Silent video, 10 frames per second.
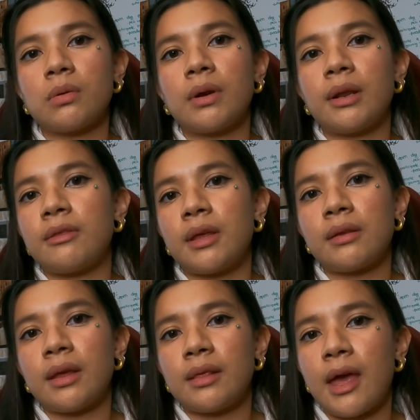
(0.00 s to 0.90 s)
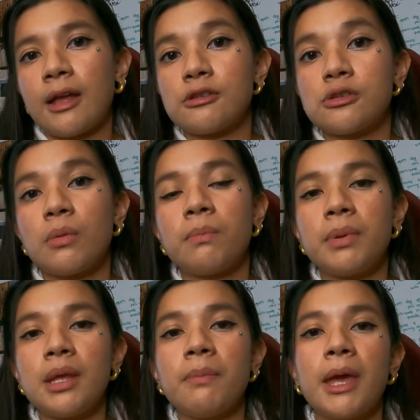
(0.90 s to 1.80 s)
or anything like that. So
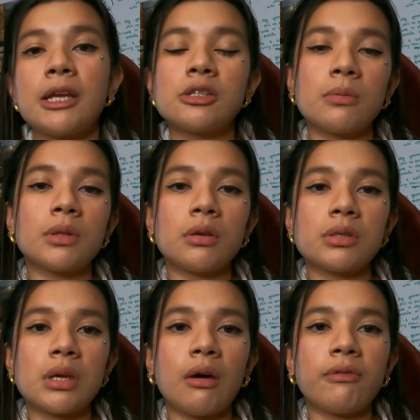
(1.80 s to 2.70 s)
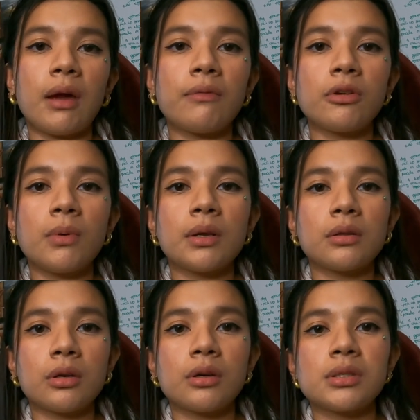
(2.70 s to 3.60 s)
be patient with yourself. Everyone
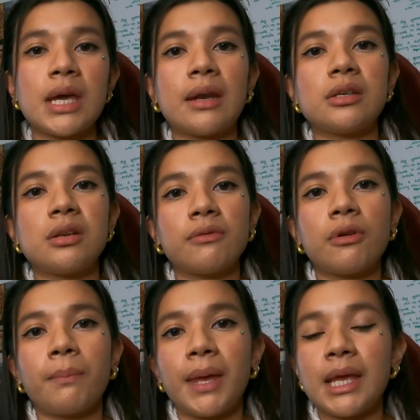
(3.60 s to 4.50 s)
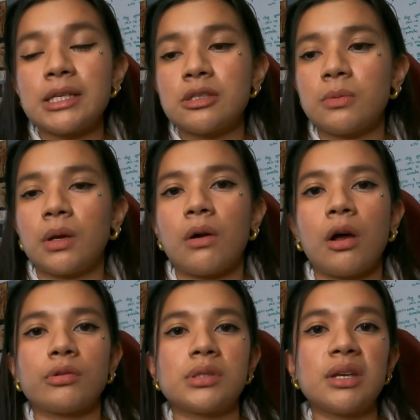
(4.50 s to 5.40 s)
learns at a different pace. We are
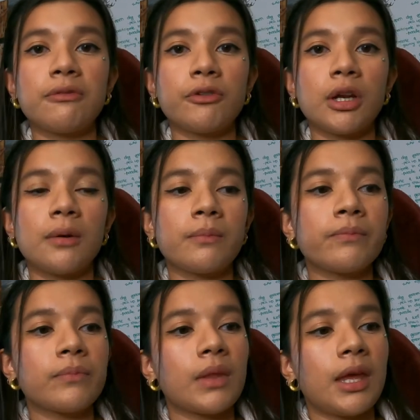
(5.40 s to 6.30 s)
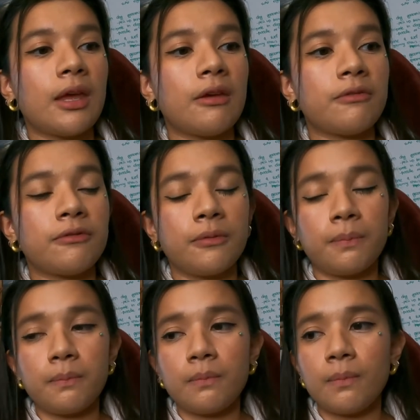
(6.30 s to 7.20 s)
all different. If
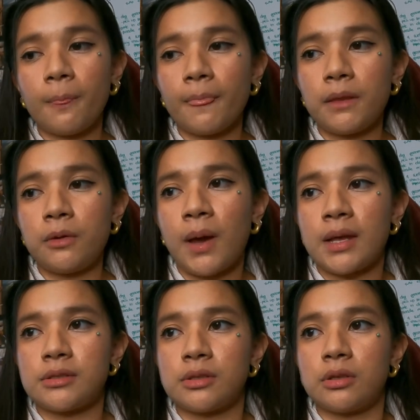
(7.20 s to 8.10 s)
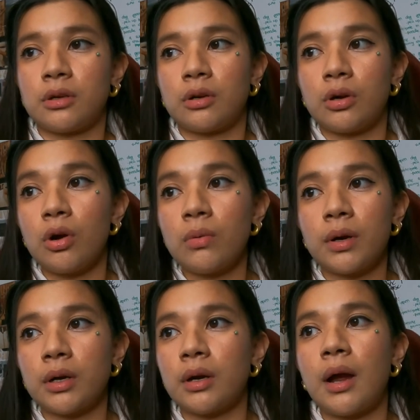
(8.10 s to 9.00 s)
you ask your
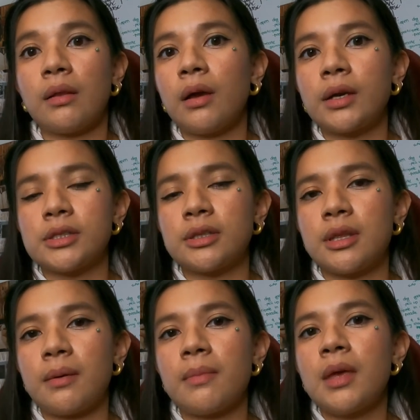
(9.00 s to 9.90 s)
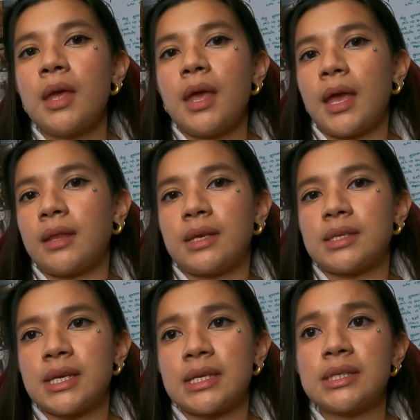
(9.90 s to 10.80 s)
coworker how long it took them and they
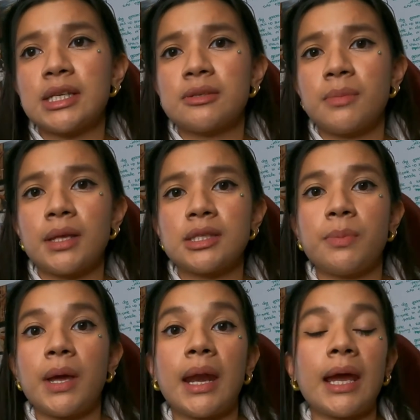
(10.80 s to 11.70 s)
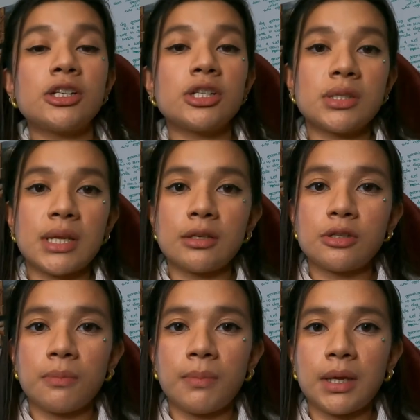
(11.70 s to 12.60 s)
say 6 months and I just said it
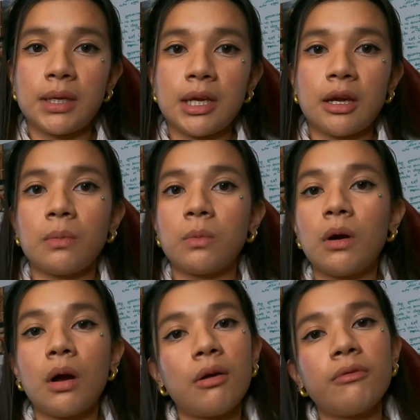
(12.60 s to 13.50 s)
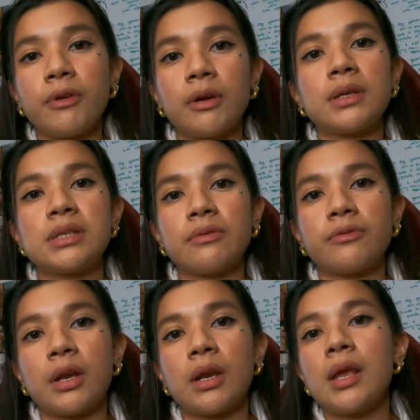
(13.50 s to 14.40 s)
took me a year, we're all very
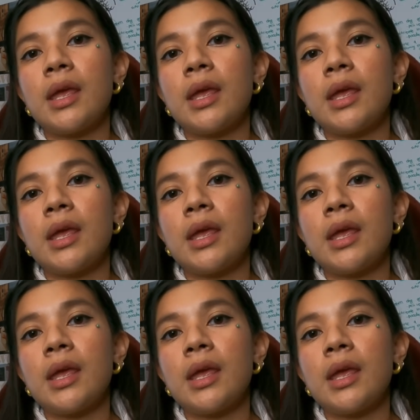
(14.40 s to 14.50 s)
different